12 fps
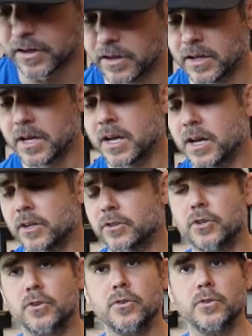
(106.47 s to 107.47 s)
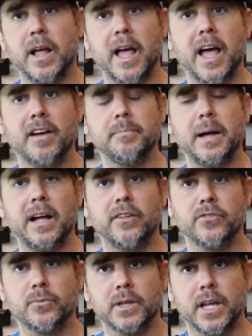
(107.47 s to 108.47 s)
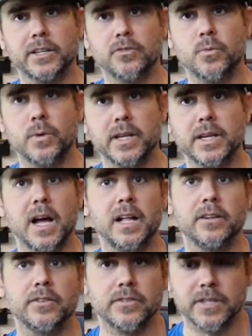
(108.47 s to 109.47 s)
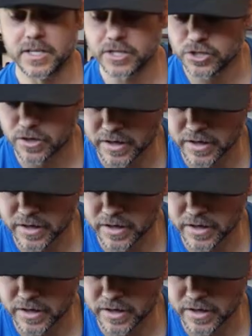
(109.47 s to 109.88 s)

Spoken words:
the 2.5 pounds were like $20 each